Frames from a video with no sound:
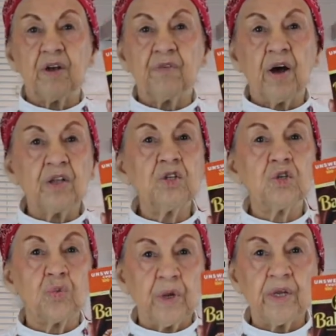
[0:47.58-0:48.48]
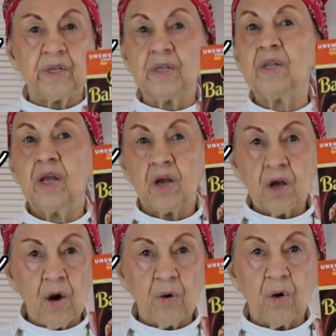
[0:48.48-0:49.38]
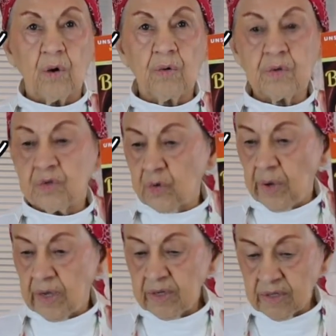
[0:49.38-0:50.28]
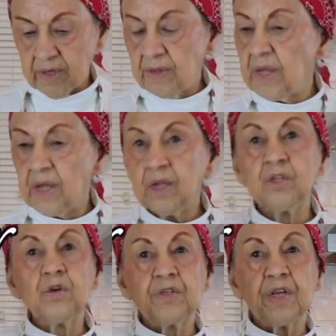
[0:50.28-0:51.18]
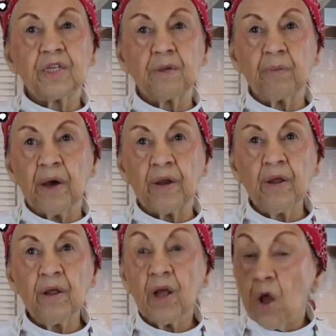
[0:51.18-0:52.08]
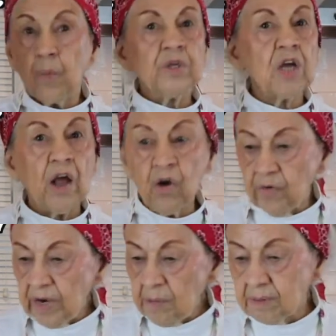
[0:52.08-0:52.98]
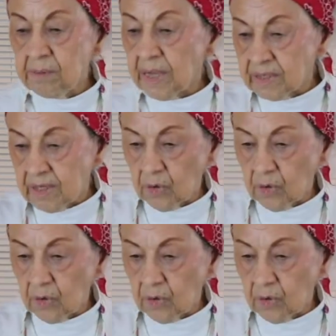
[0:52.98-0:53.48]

of unsweetened cocoa squares, 2 sticks of butter, which I already melted